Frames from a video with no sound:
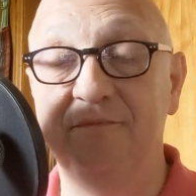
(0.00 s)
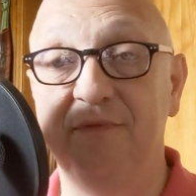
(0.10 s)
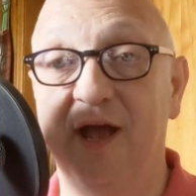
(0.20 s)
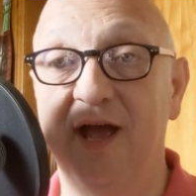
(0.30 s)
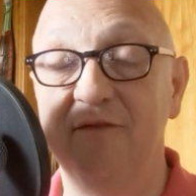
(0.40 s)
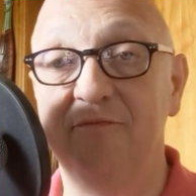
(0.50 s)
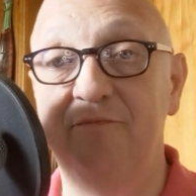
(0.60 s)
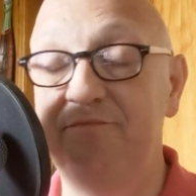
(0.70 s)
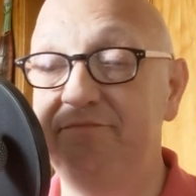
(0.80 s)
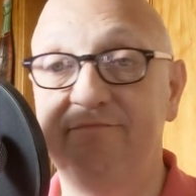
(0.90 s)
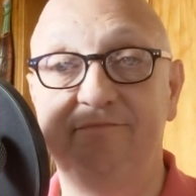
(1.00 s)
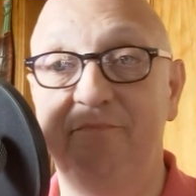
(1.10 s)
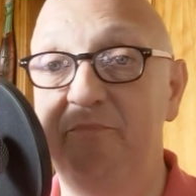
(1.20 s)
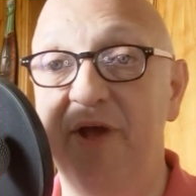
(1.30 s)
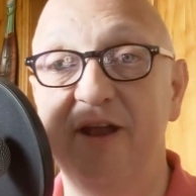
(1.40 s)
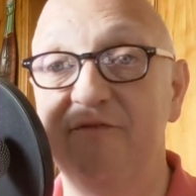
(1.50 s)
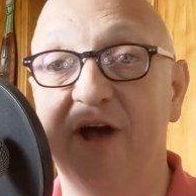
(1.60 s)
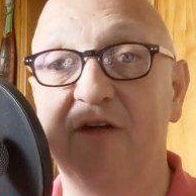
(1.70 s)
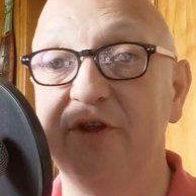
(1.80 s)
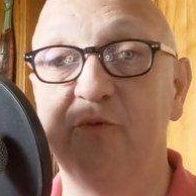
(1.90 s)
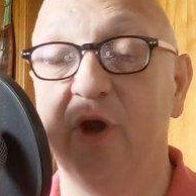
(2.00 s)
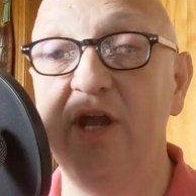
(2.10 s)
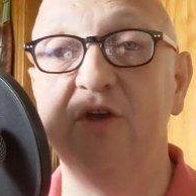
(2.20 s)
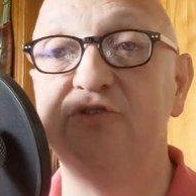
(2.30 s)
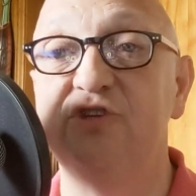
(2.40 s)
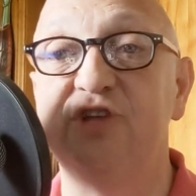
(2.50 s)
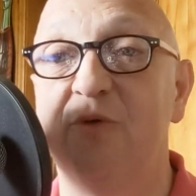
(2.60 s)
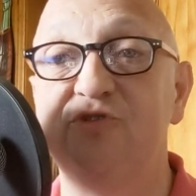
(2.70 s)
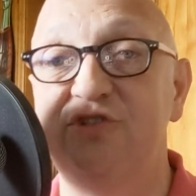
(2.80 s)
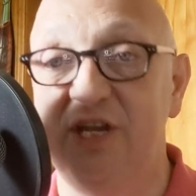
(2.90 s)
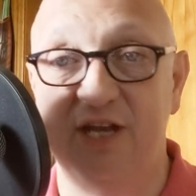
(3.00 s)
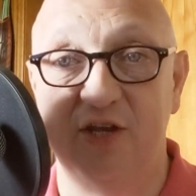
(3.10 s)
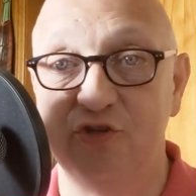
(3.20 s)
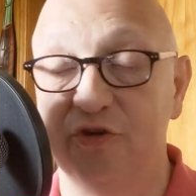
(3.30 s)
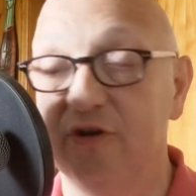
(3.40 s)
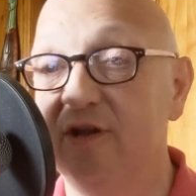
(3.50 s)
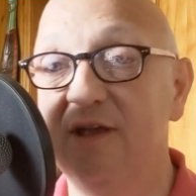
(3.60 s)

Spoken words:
I've been involved in radio since I was a teenager.